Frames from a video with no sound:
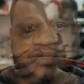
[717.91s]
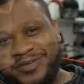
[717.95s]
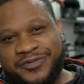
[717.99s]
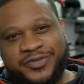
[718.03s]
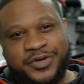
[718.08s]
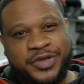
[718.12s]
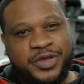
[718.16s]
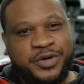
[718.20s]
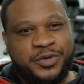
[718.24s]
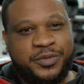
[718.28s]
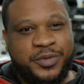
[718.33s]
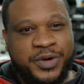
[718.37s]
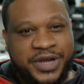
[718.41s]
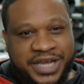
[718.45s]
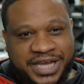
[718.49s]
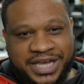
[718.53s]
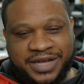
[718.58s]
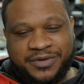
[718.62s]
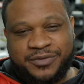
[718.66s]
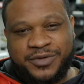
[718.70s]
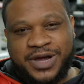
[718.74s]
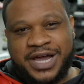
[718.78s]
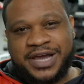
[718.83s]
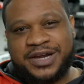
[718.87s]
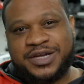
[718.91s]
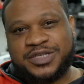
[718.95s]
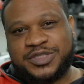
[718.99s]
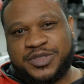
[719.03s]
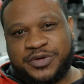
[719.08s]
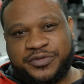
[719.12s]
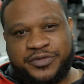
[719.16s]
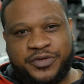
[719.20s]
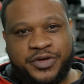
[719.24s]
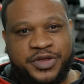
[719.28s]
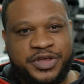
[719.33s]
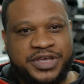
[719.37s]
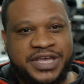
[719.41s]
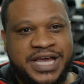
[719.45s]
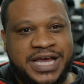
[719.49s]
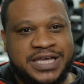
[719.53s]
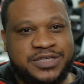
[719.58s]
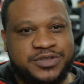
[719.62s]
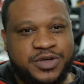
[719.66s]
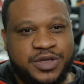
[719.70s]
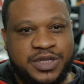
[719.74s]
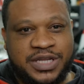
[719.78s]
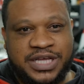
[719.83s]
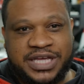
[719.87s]
For your weekend riders or for you
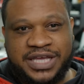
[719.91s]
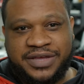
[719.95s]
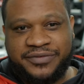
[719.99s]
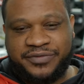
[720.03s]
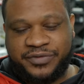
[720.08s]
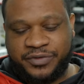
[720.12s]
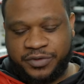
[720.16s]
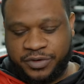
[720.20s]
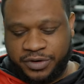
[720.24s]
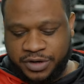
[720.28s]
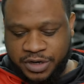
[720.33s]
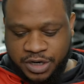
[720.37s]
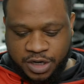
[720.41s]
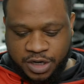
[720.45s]
guys who are looking for